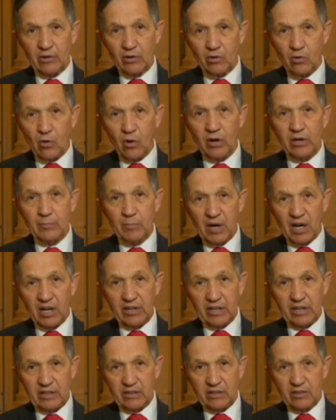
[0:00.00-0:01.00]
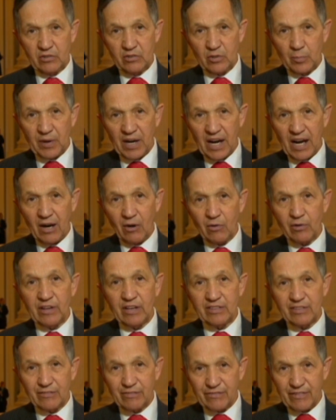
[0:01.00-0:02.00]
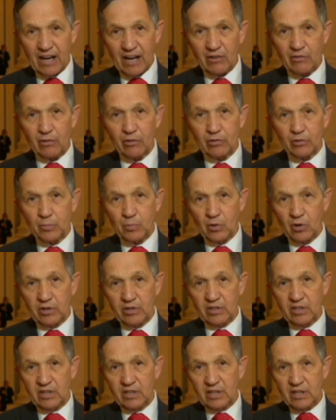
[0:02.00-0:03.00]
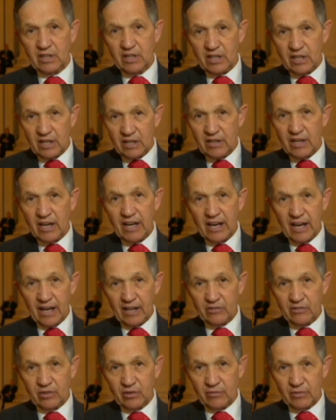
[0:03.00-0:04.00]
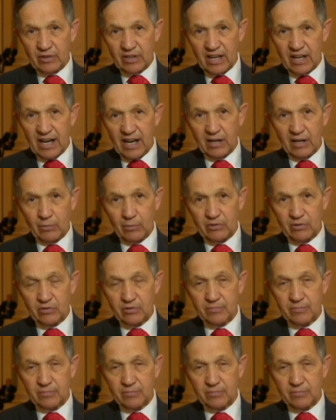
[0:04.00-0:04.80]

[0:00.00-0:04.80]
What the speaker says: or coin money is a power that the founders put in the hands of the Congress.